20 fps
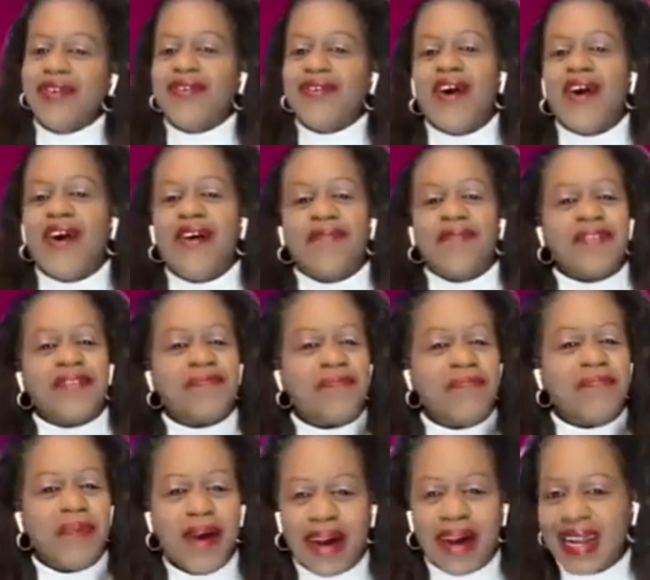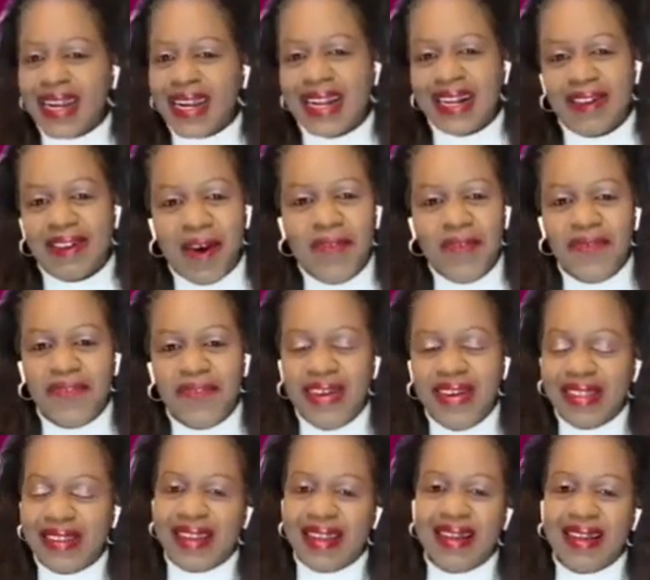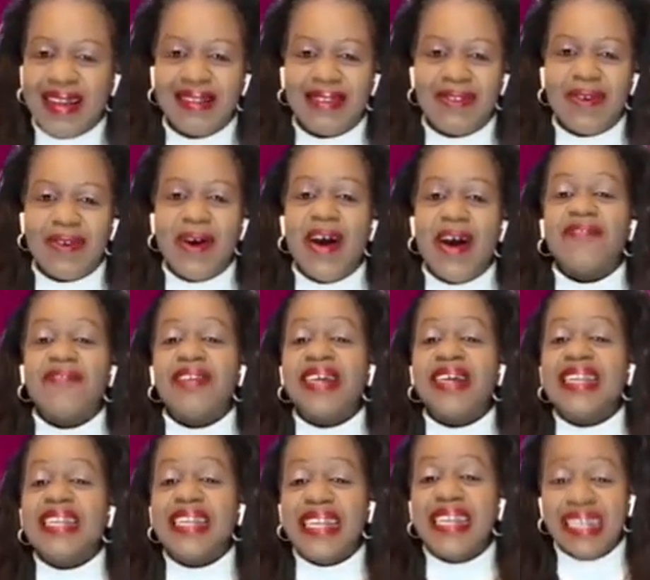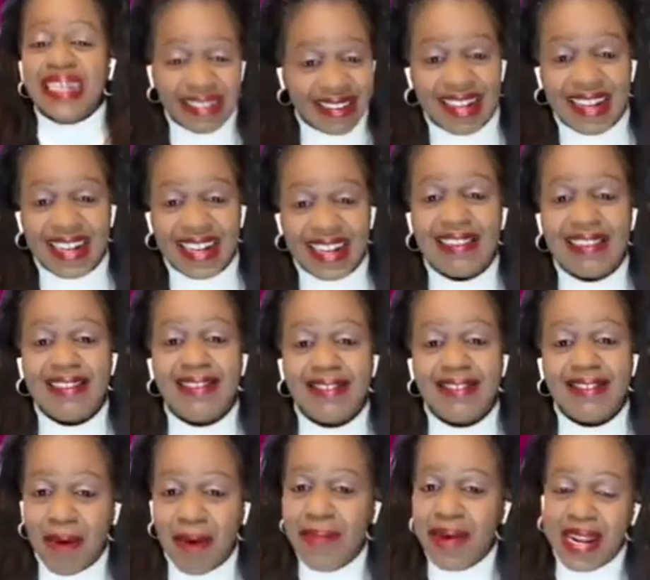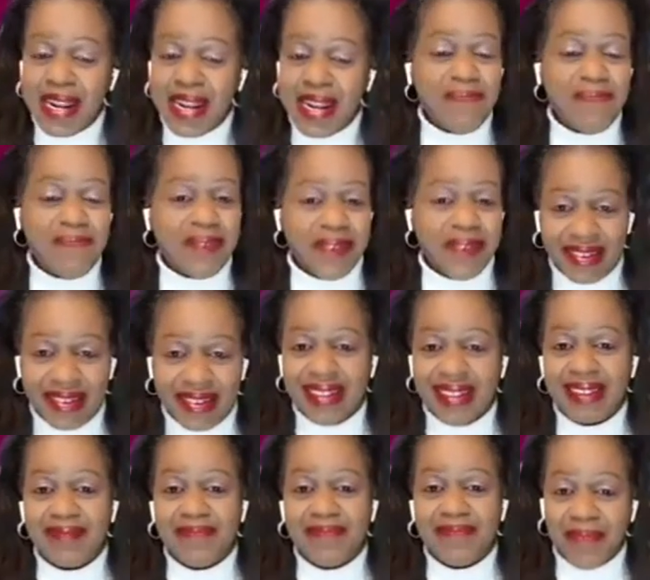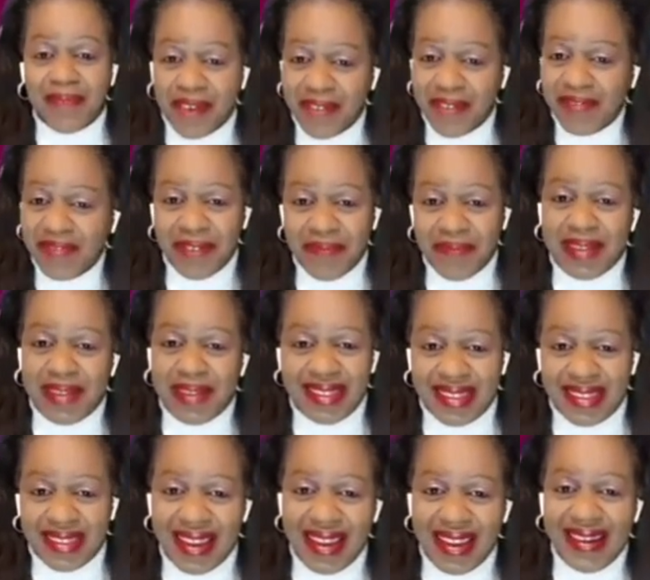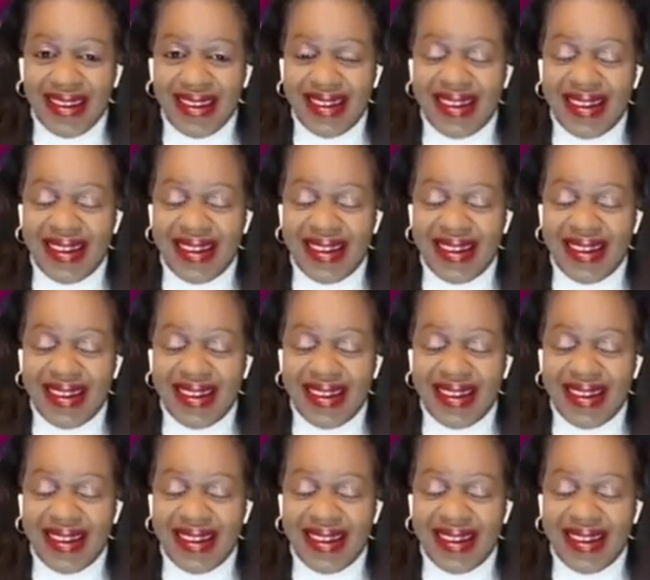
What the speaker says: You have spoken at conferences. You have initiated so many projects, Prof. Duplessis.